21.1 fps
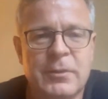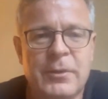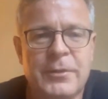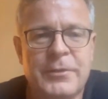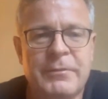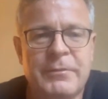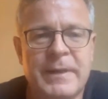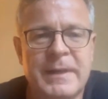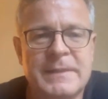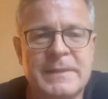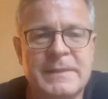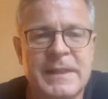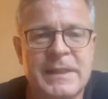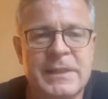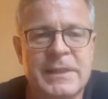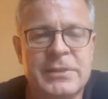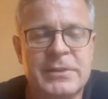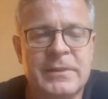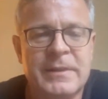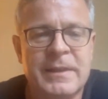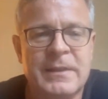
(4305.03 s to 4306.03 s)

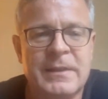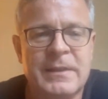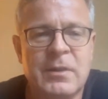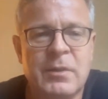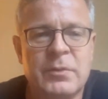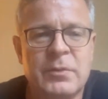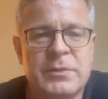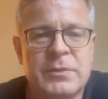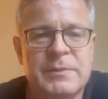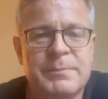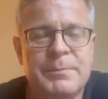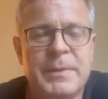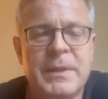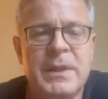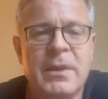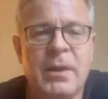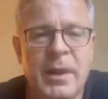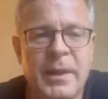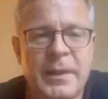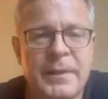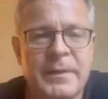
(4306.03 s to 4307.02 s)
authorization that goes
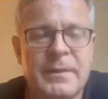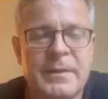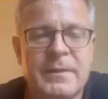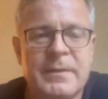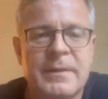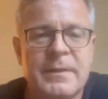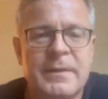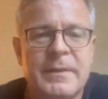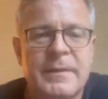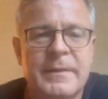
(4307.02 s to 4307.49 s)
beyond